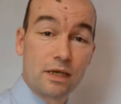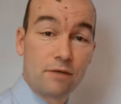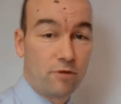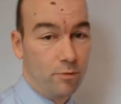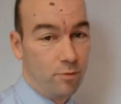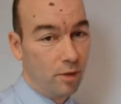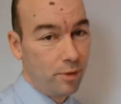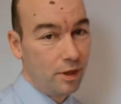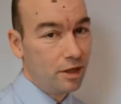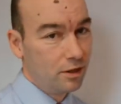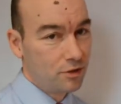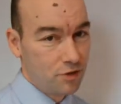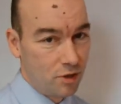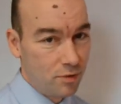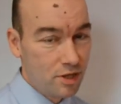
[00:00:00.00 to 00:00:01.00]
Very popular,
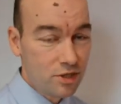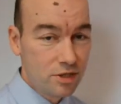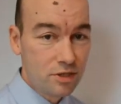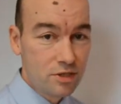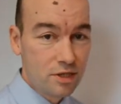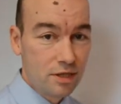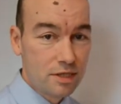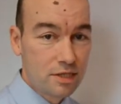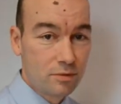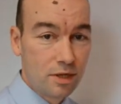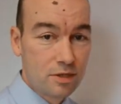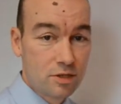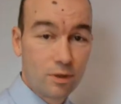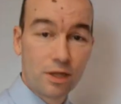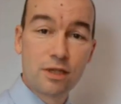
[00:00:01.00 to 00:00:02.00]
lots of questions. I'd like to
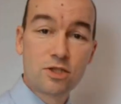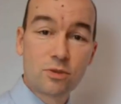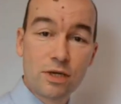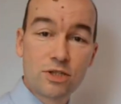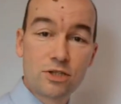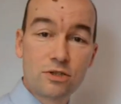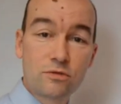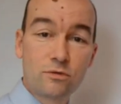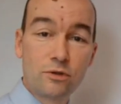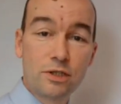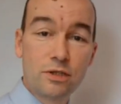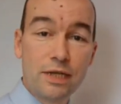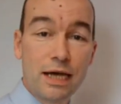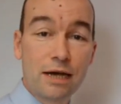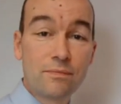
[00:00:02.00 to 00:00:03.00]
answer one of those questions for you
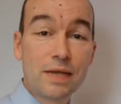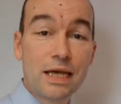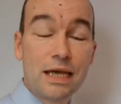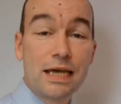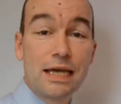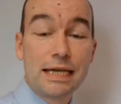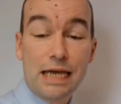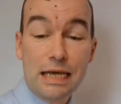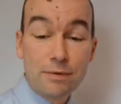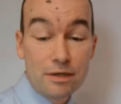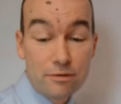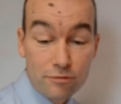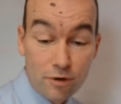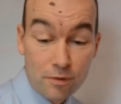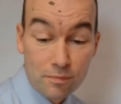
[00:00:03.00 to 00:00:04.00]
now. It came in
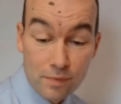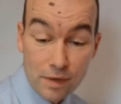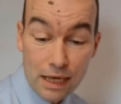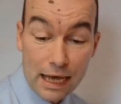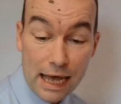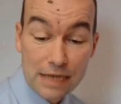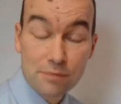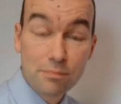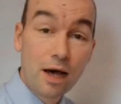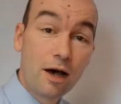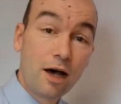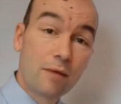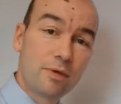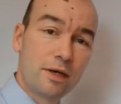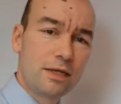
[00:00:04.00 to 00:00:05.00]
from Adam
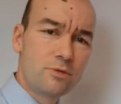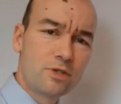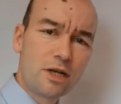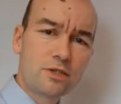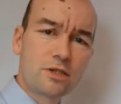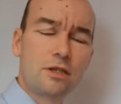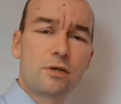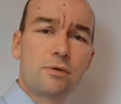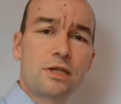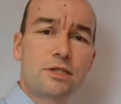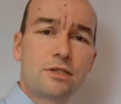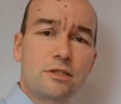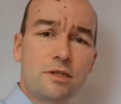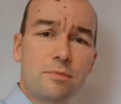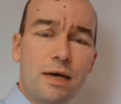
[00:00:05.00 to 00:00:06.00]
Harper, and he was asking the
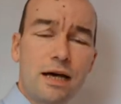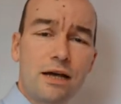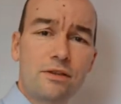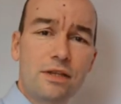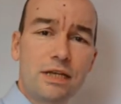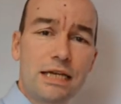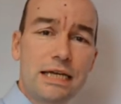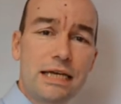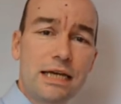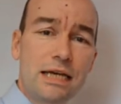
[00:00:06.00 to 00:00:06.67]
questions about the